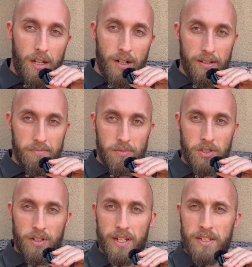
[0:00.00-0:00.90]
All right,
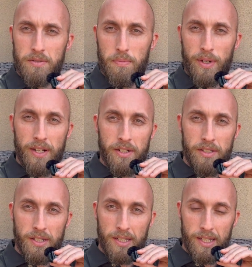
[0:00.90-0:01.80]
so the next brand
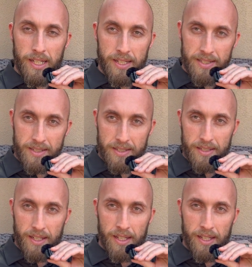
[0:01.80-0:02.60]
on the list